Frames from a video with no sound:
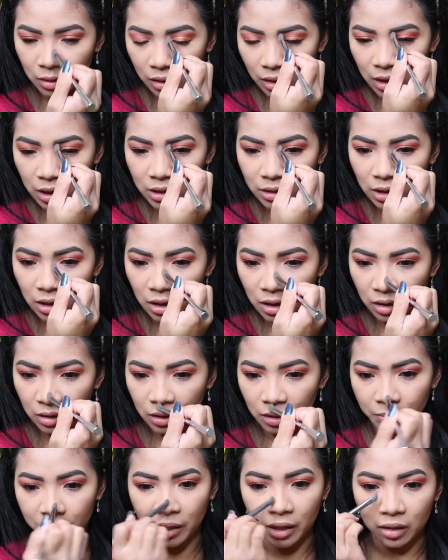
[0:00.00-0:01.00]
Daling talaga
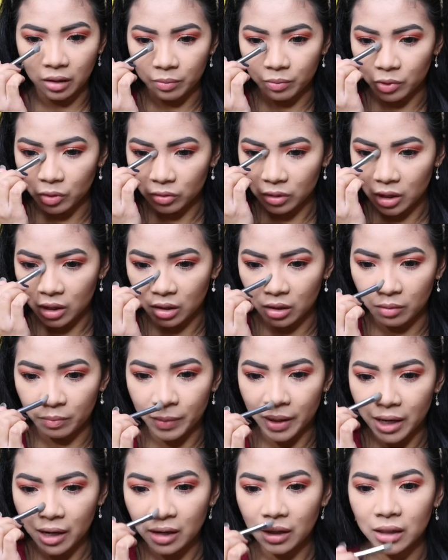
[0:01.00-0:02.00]
ng makeup, no? Talagang
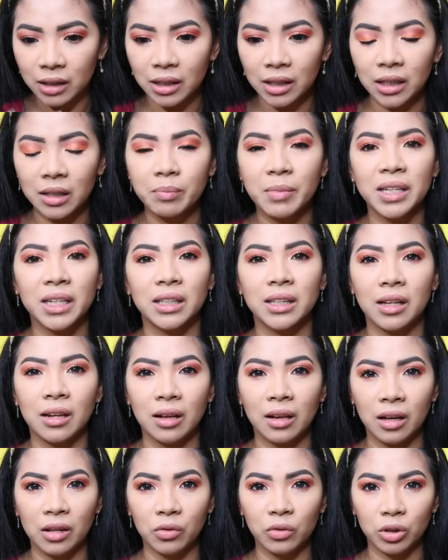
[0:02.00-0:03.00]
parang iniiba niya
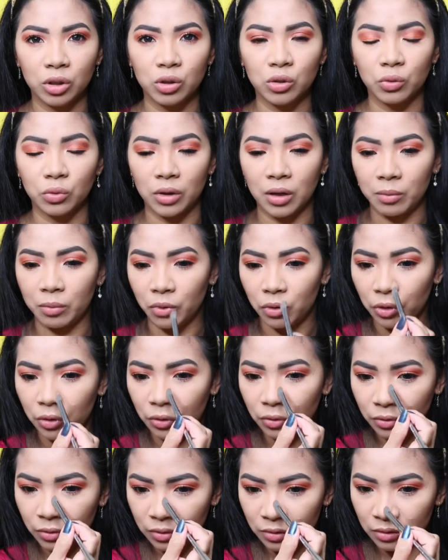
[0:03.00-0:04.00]
talaga yung itsura mo,
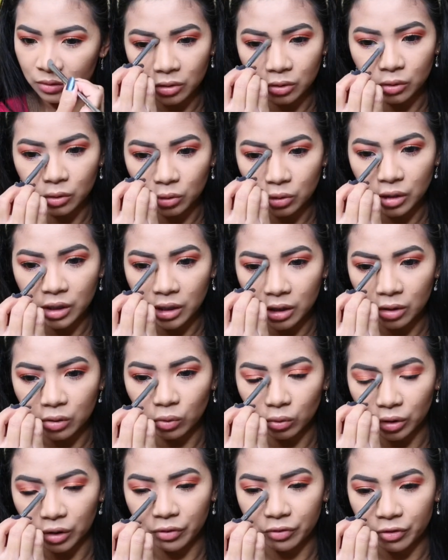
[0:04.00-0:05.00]
no? You really
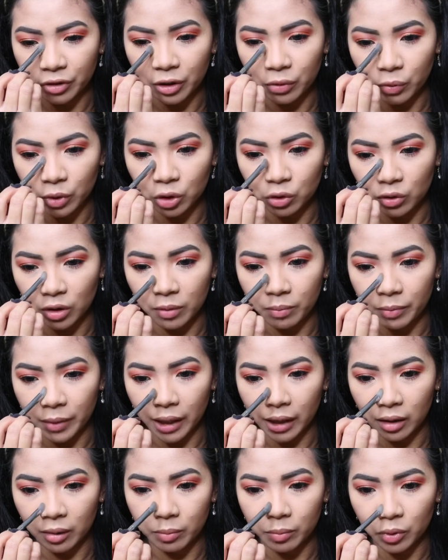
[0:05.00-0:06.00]
look different when you got
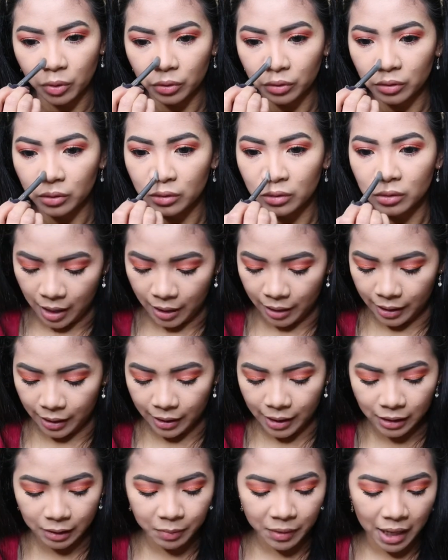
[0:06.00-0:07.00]
makeup on. And
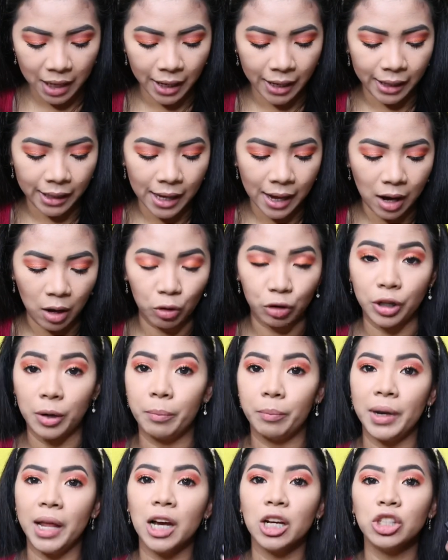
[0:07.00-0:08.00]
then next, galagay lang ako
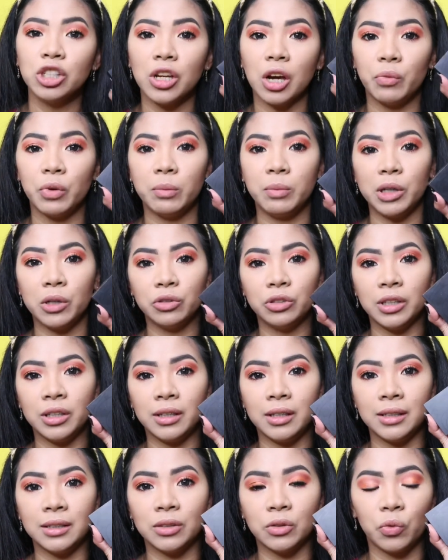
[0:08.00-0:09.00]
ng blush. I will be
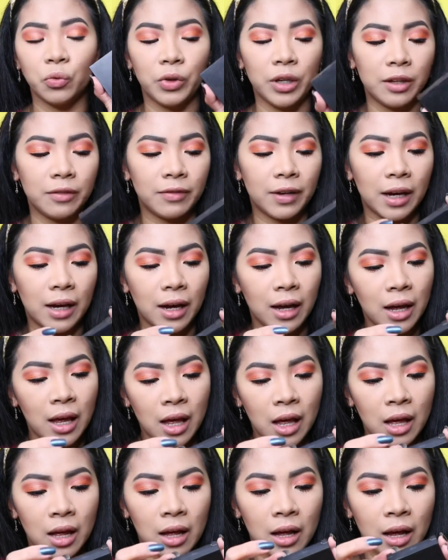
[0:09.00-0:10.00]
using the Zoeva
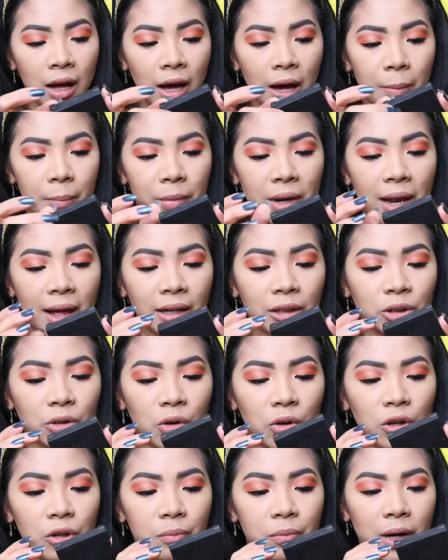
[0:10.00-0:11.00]
Luxe
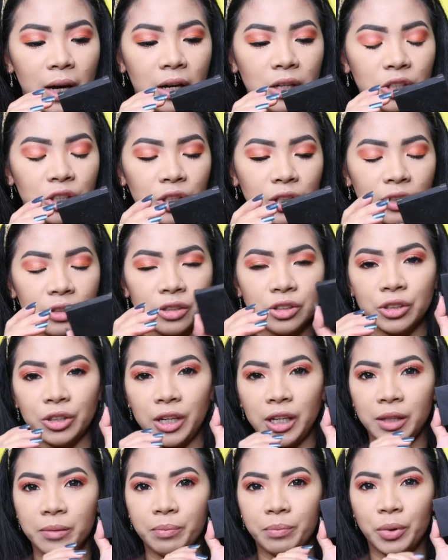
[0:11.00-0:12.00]
Color Blush in the
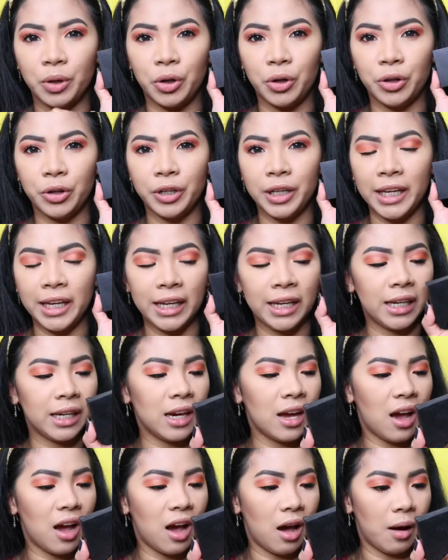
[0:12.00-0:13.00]
shade
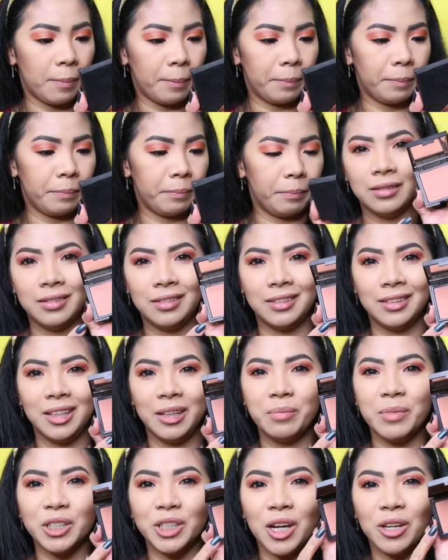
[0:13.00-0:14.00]
Burning Up. Hindi
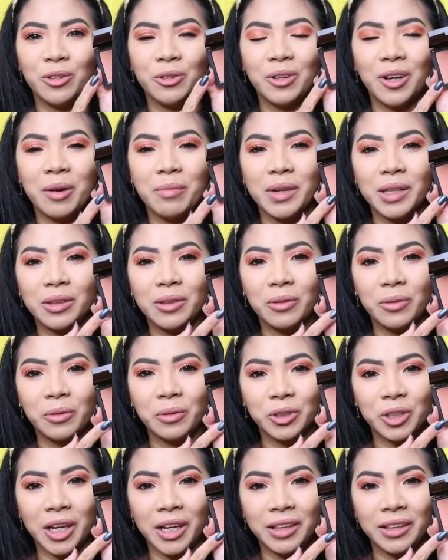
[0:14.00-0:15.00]
masyadong gamit
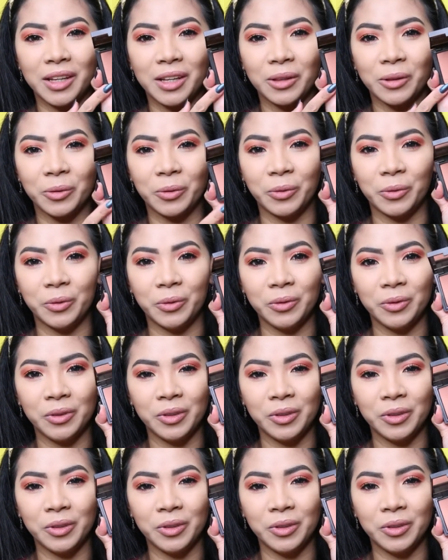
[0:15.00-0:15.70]
tong shade na to, oh.